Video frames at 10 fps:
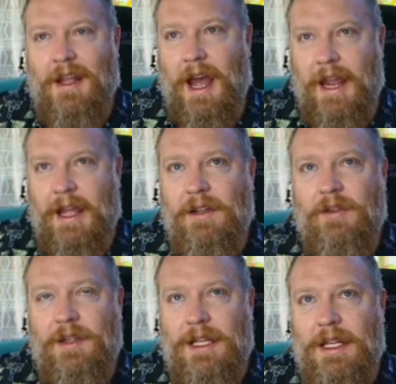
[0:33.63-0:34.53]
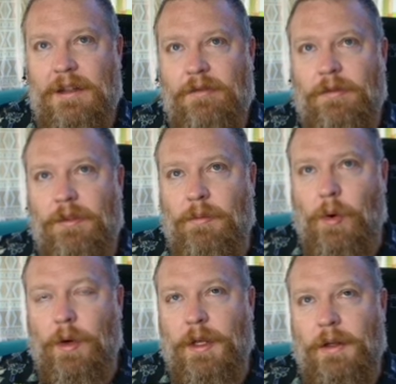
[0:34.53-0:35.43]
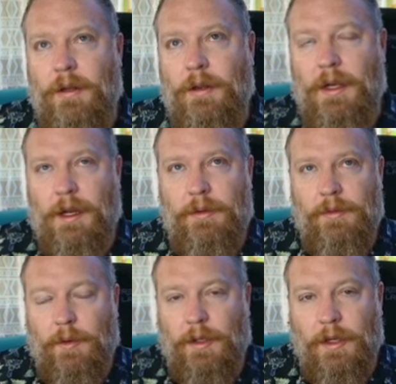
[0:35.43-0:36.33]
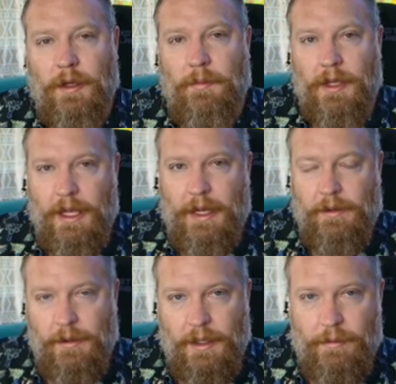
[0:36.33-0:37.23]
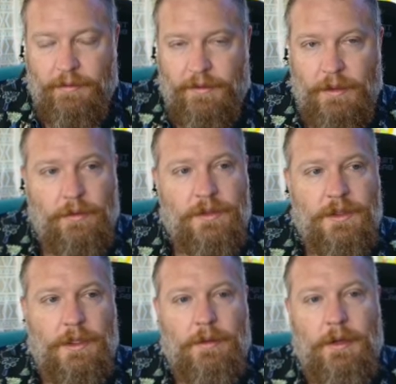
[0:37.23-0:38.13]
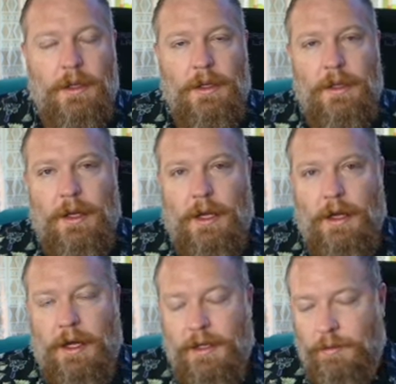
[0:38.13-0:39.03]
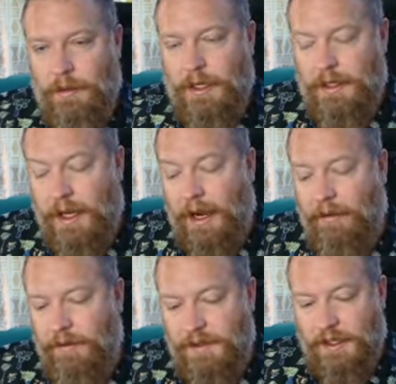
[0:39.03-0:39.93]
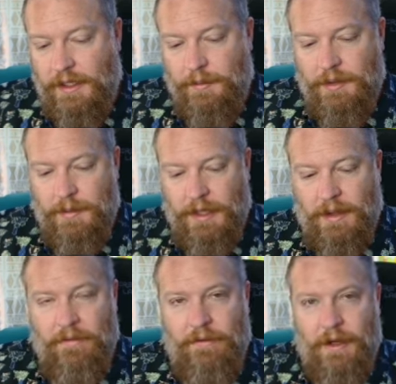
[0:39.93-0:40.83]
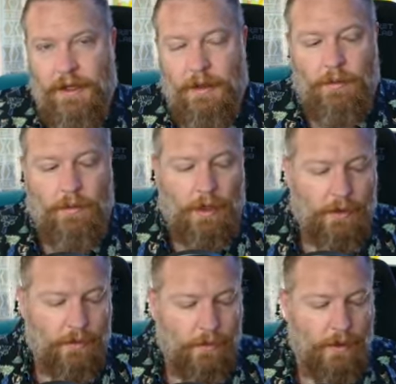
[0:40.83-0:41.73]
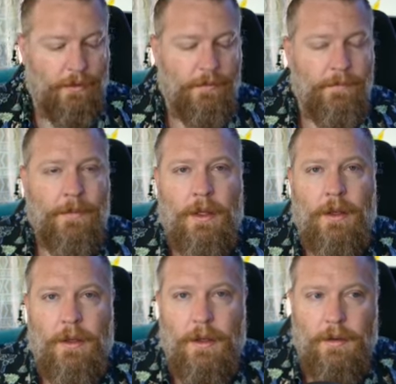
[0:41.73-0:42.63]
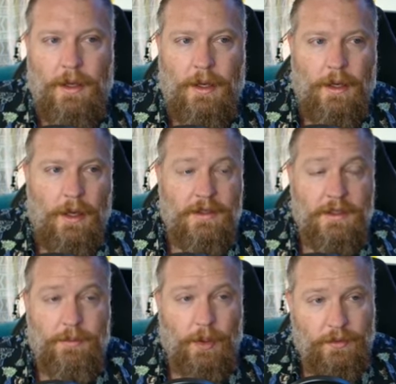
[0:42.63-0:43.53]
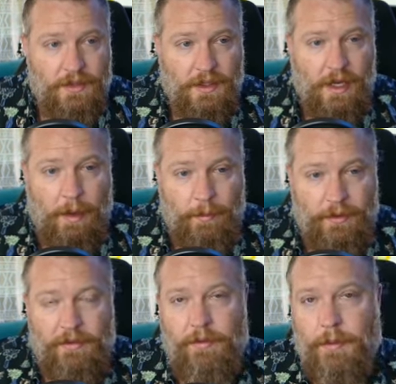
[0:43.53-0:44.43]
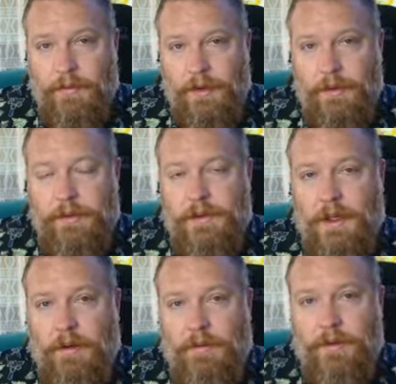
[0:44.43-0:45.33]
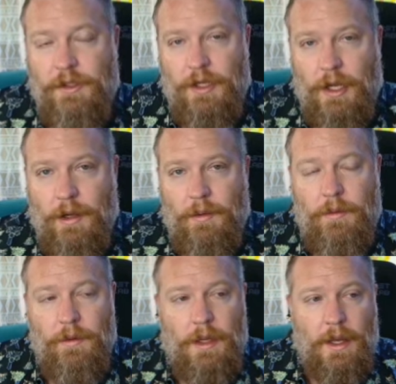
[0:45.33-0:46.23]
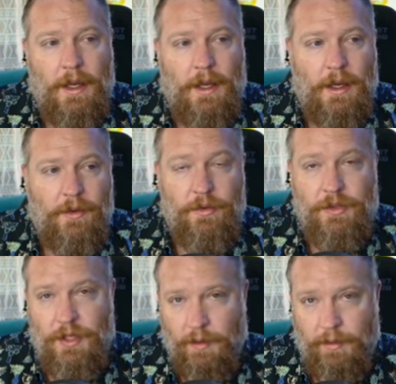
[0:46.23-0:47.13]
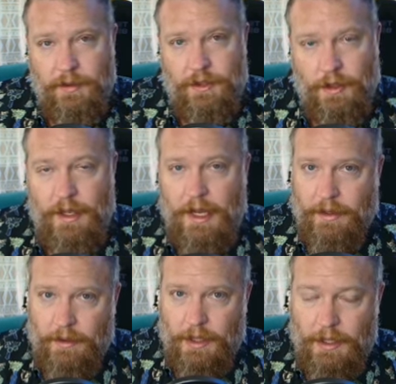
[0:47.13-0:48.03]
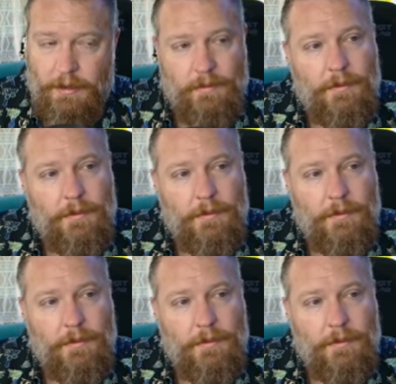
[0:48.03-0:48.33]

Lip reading: I had to leave the morning that I was working on my Acolyte review, so I didn't have the setup to make that video on the road. I did post a couple different reviews of the show, the new Star Wars show, The Acolyte,